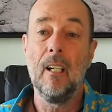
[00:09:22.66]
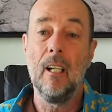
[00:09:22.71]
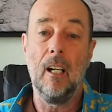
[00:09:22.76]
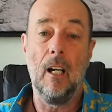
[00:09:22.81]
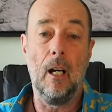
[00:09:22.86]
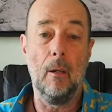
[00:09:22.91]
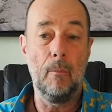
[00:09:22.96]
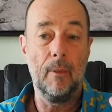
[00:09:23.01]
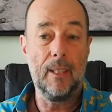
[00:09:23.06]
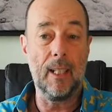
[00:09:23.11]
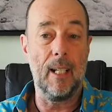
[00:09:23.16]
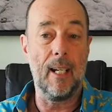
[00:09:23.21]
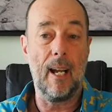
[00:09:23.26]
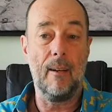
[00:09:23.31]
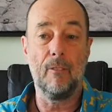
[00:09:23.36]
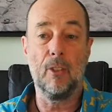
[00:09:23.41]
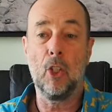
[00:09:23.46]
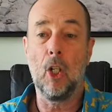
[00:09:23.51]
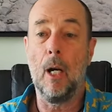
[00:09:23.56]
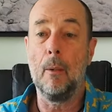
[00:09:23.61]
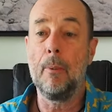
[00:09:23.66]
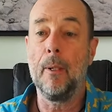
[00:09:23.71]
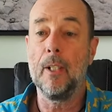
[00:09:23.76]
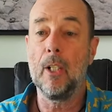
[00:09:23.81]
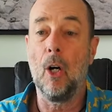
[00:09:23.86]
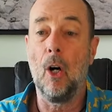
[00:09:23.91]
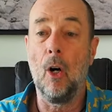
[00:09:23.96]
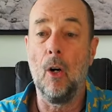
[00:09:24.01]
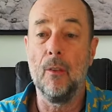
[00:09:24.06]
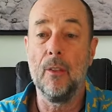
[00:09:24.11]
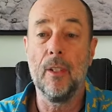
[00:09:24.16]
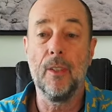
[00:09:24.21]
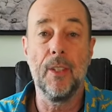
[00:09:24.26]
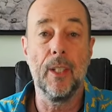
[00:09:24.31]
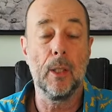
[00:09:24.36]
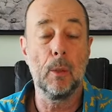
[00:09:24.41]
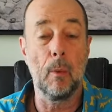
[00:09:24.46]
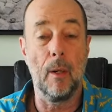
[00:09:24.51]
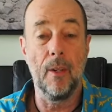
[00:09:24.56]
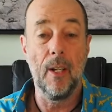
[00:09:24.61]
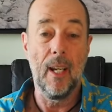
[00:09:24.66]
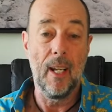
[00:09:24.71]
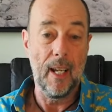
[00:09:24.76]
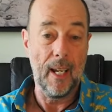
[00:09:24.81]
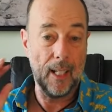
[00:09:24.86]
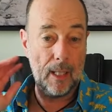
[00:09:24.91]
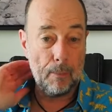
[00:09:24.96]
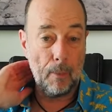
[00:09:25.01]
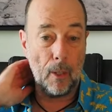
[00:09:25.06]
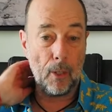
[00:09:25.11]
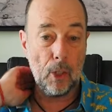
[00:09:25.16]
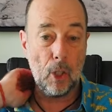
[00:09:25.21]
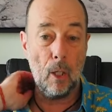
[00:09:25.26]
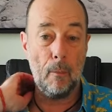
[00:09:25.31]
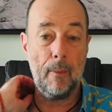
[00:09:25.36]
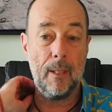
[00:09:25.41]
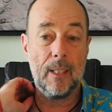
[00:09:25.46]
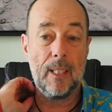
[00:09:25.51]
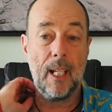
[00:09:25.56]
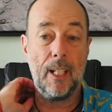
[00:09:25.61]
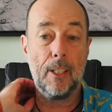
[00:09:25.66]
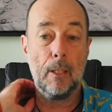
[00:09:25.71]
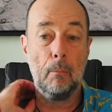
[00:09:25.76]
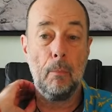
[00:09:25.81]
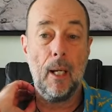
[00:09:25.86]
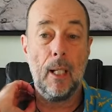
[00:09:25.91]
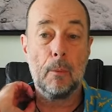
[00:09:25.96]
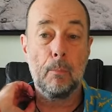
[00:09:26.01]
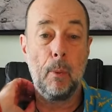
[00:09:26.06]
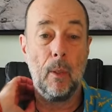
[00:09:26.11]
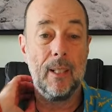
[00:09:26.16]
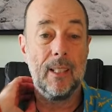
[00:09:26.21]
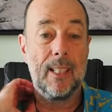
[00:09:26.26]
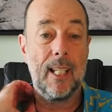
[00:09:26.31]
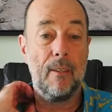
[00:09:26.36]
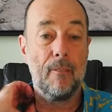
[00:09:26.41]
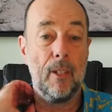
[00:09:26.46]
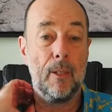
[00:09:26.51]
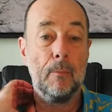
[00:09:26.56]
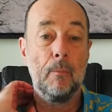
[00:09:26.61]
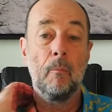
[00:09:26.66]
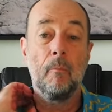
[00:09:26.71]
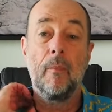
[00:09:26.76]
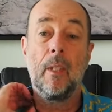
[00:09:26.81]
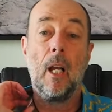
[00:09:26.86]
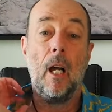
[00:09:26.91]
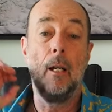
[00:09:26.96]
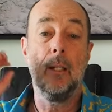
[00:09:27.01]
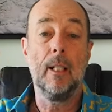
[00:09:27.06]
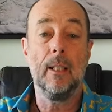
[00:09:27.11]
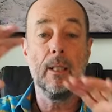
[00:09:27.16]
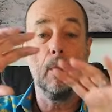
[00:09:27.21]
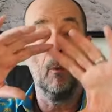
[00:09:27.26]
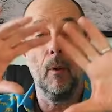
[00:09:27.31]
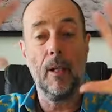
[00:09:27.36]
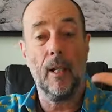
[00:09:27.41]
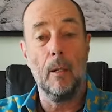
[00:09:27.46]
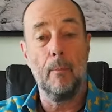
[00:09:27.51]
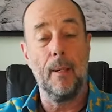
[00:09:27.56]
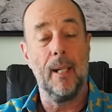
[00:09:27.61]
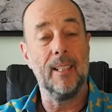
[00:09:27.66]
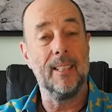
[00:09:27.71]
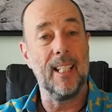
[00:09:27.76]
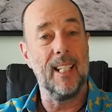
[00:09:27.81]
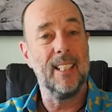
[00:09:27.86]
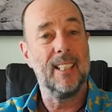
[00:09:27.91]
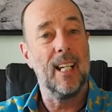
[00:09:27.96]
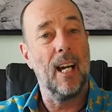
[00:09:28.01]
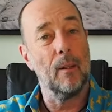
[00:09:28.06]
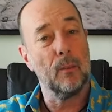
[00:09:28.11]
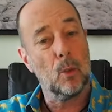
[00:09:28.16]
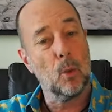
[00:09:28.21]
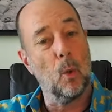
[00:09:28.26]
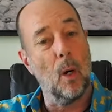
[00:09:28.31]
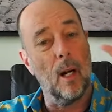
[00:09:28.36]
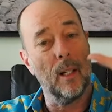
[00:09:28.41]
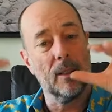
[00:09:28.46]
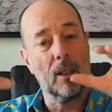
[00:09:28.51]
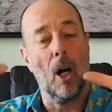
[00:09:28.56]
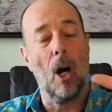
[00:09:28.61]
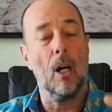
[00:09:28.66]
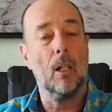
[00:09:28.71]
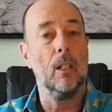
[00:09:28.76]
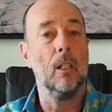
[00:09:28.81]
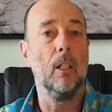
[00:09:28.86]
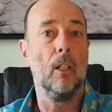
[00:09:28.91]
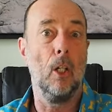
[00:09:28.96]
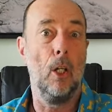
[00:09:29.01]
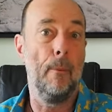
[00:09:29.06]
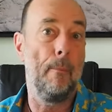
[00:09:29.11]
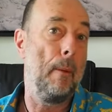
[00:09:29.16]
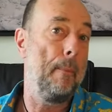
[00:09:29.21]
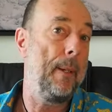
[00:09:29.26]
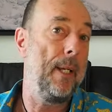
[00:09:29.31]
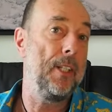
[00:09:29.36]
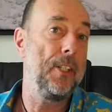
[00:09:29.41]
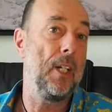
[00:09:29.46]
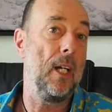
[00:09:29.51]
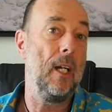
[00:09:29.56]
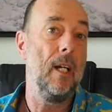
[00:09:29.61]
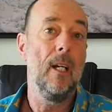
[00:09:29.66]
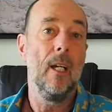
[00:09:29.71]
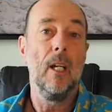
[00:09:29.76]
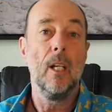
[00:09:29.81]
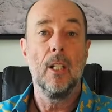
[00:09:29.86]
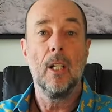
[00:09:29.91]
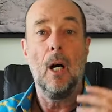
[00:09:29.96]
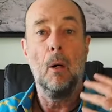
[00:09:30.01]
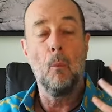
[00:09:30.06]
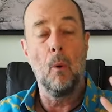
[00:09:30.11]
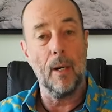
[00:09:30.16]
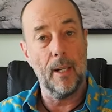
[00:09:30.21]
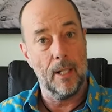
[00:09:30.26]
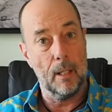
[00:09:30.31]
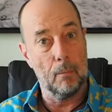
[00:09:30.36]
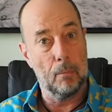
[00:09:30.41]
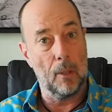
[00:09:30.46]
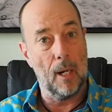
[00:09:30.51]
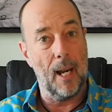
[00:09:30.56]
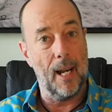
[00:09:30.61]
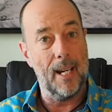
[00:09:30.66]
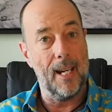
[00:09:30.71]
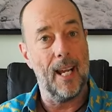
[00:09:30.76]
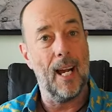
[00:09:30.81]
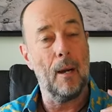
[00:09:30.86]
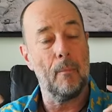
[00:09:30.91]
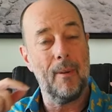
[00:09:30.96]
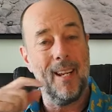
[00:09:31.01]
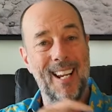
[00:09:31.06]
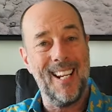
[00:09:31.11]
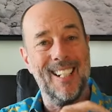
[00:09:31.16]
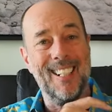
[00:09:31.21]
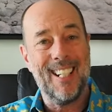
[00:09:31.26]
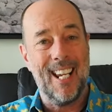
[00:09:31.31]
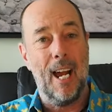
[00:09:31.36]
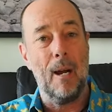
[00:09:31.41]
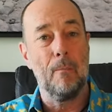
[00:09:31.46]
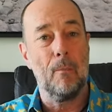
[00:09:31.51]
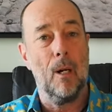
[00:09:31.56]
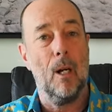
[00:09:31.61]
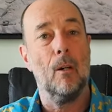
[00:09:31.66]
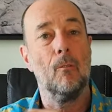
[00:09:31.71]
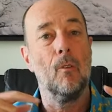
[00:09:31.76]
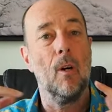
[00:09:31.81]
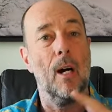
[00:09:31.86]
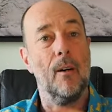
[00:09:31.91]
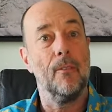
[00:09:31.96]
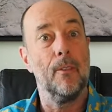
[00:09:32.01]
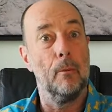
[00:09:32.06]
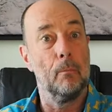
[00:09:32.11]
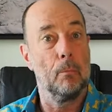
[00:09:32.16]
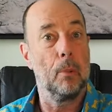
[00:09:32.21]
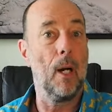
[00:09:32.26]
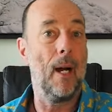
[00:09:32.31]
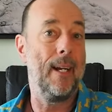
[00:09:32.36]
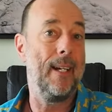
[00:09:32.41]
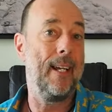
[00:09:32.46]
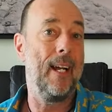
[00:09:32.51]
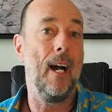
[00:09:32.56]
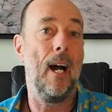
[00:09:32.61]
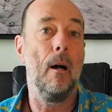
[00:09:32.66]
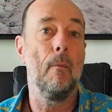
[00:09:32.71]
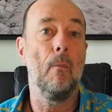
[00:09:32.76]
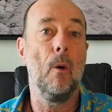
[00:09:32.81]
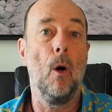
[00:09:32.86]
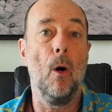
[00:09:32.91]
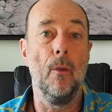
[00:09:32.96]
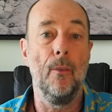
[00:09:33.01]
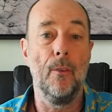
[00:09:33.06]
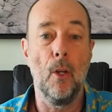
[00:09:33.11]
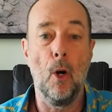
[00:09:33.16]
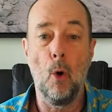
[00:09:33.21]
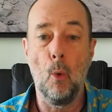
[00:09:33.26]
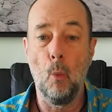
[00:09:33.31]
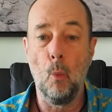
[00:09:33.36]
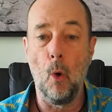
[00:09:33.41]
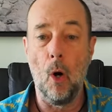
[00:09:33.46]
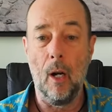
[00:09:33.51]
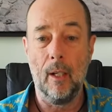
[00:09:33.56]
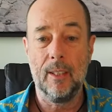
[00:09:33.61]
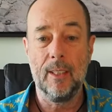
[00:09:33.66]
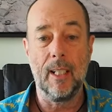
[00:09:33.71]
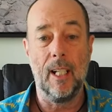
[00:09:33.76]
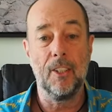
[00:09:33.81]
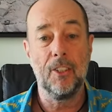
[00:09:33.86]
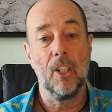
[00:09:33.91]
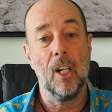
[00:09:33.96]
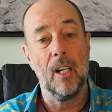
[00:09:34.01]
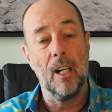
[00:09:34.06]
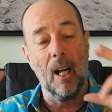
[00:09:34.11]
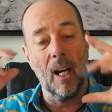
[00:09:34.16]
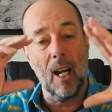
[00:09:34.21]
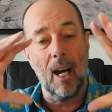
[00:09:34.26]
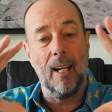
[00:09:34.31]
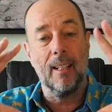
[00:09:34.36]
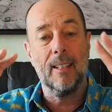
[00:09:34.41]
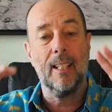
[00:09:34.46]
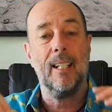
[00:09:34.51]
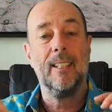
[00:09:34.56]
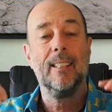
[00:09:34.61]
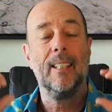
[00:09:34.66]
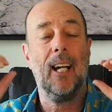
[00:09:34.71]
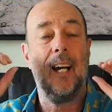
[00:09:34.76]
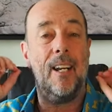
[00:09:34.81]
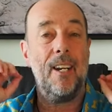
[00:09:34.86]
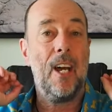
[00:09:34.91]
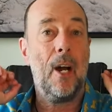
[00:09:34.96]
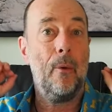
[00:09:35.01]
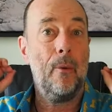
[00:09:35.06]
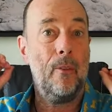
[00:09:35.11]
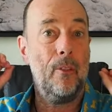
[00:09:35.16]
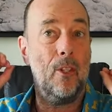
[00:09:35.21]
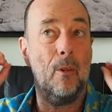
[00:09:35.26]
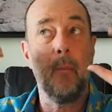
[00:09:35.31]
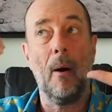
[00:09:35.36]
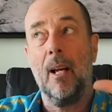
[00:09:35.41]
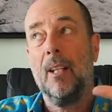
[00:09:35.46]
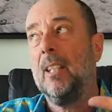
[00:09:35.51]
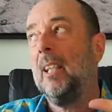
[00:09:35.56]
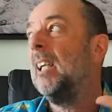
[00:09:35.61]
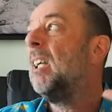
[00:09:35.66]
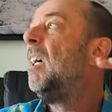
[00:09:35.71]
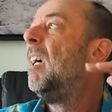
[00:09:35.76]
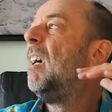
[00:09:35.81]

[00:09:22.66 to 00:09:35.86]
Didn't have a tripod on this one. Exposure compensation plus 0.7. Because I wanted a bit of detail. It's quite a dark and gloomy picture. I wanted to brighten it up in camera rather than brighten it up on the workstation. And I like this. I know you might think,